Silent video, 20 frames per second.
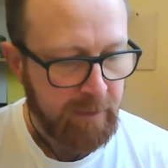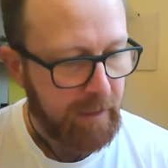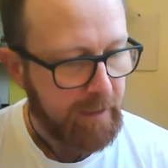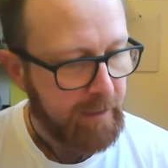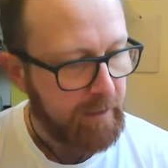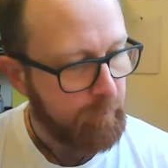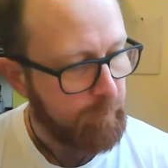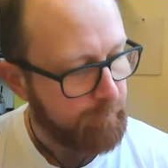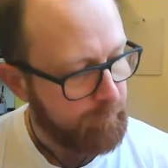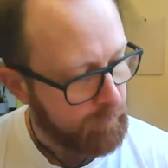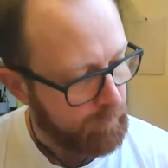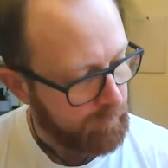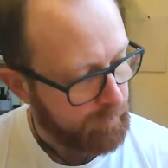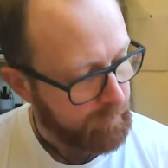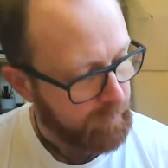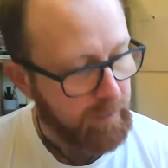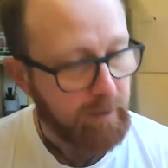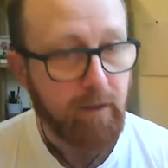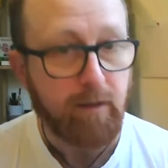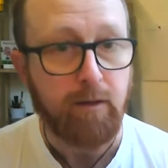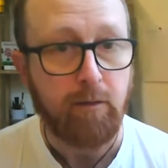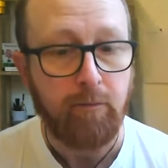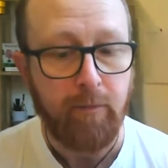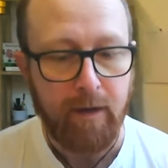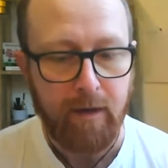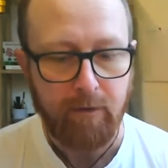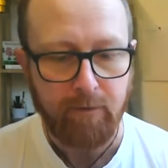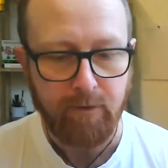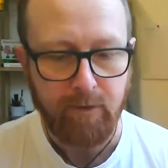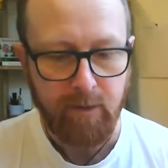And then we've got the
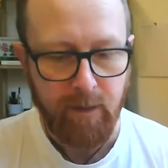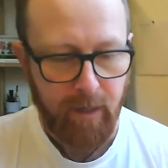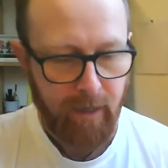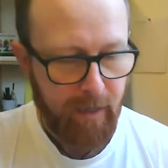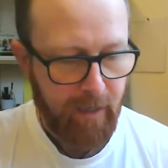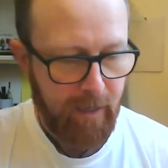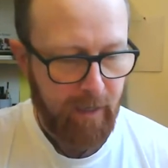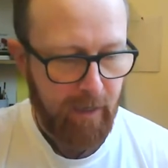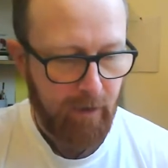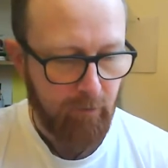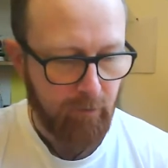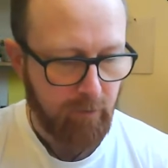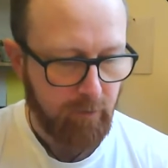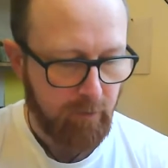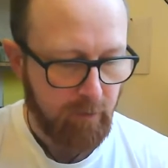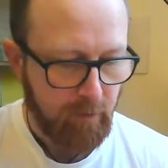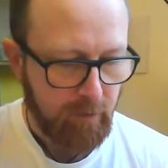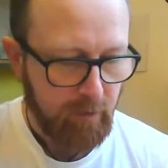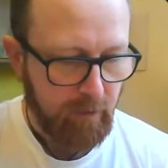mountain hare and